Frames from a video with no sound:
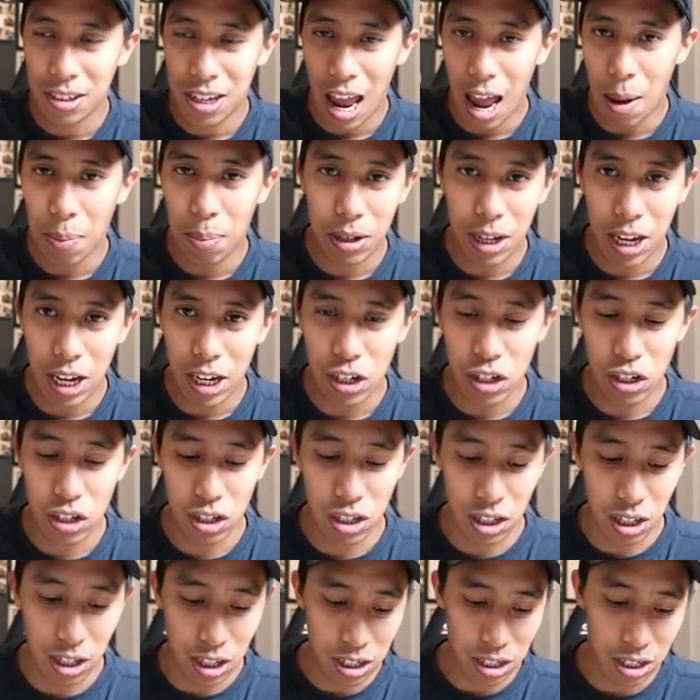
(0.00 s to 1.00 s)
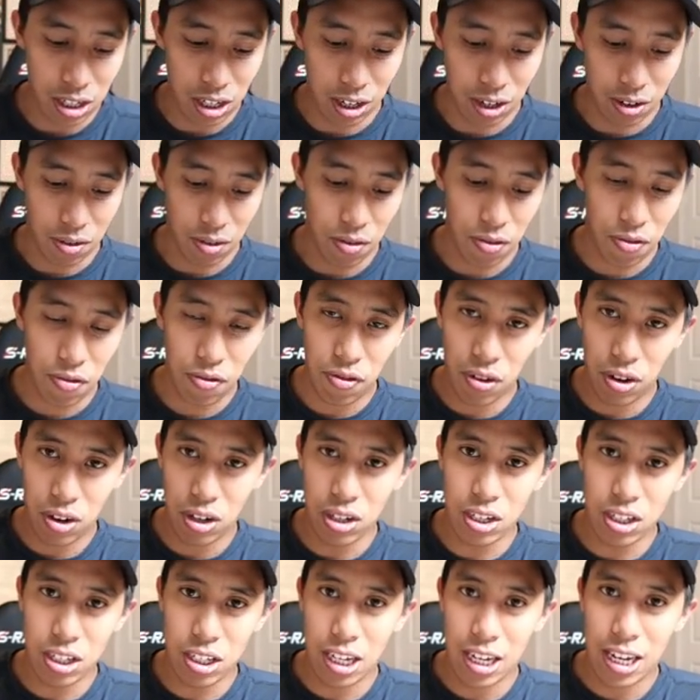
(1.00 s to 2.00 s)
Applications to this thing.
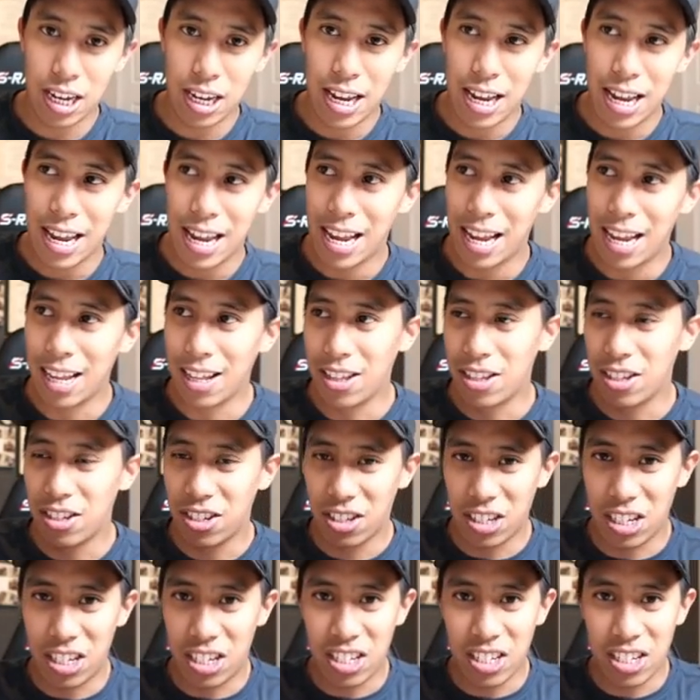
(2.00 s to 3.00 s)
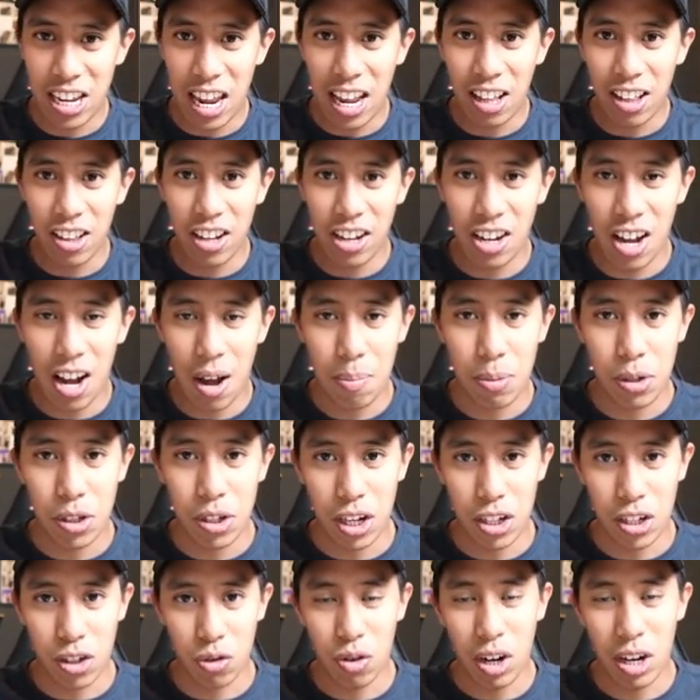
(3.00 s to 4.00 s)
First, it's the scaling
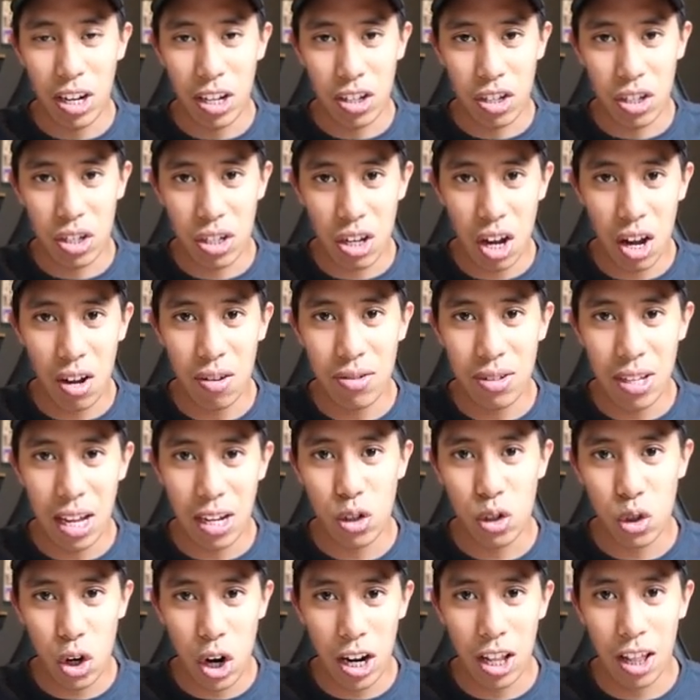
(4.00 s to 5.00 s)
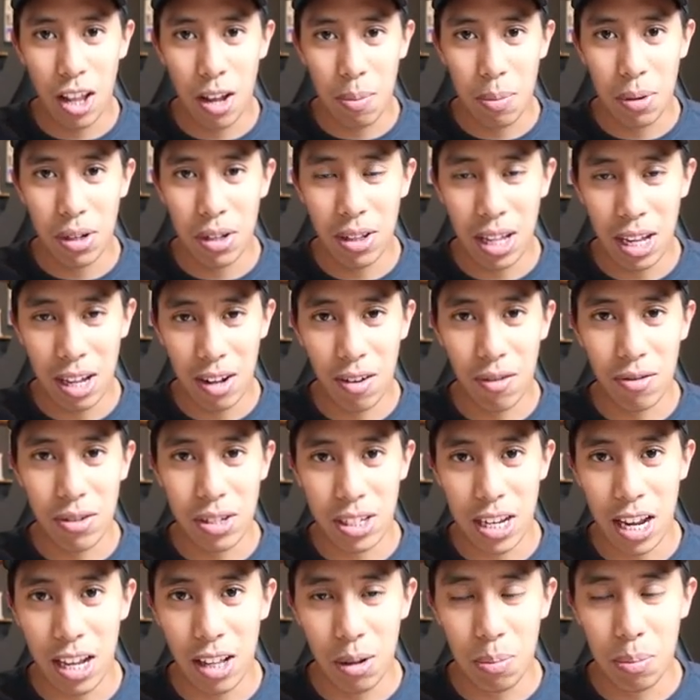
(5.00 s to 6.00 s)
computation, right? It solves that trilemma that of
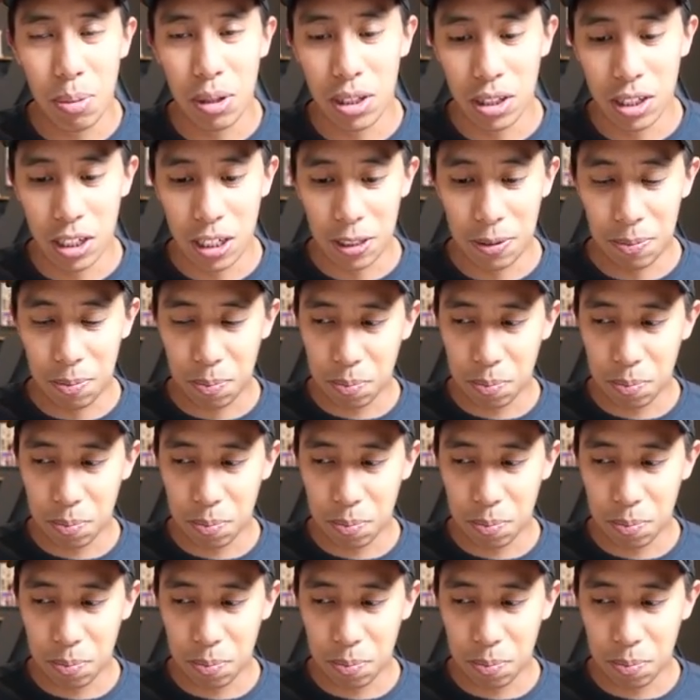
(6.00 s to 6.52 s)
scalability